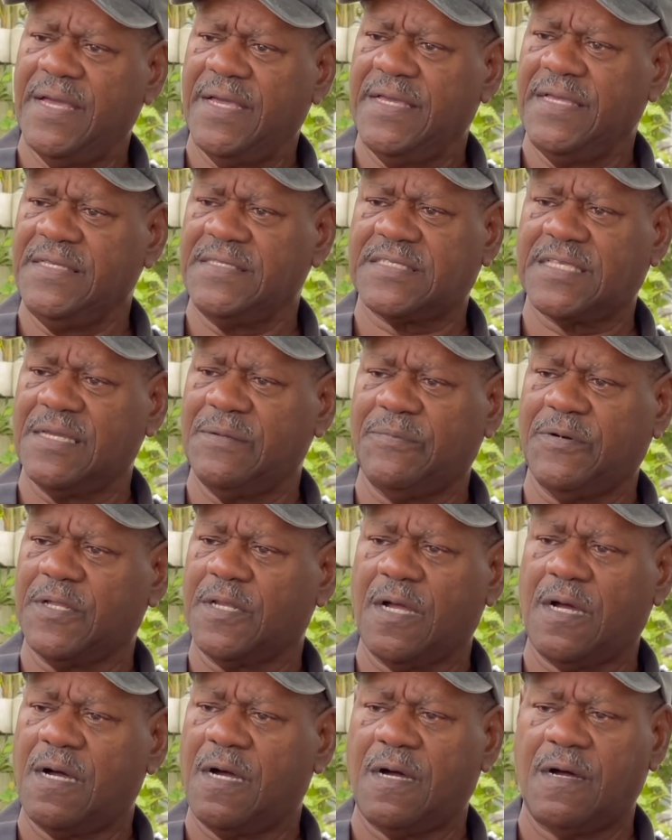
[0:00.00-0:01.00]
He said, but
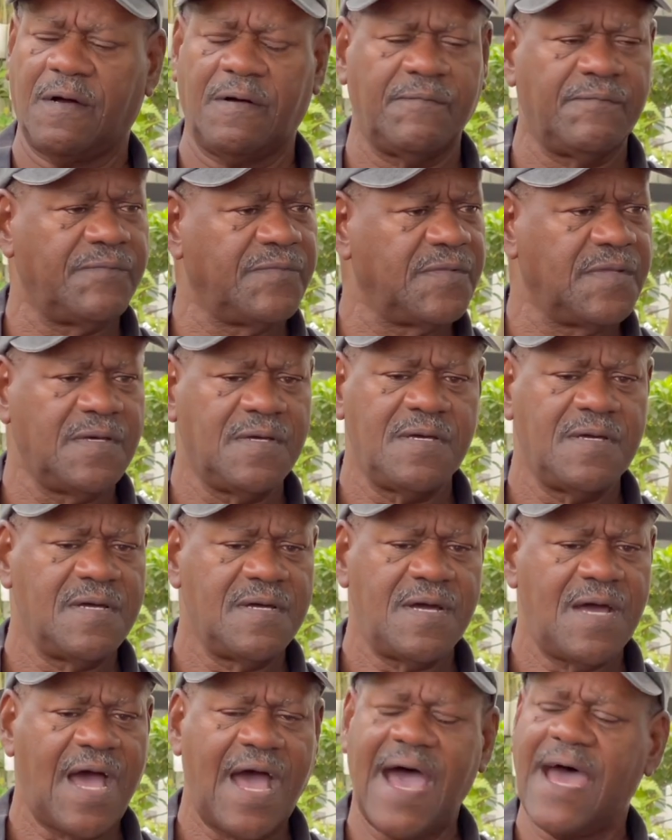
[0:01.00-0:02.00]

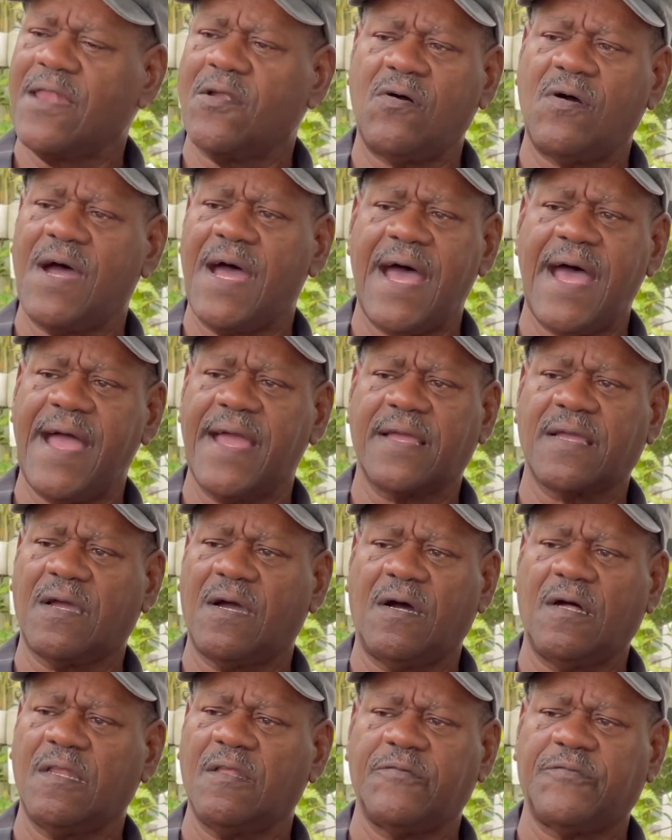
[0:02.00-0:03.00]
I don't hire
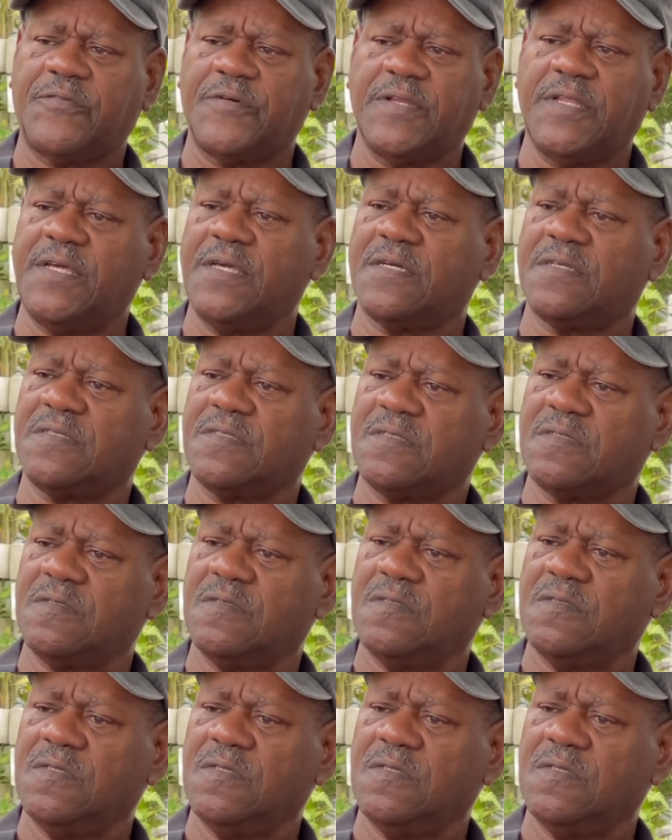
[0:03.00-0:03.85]
color for this.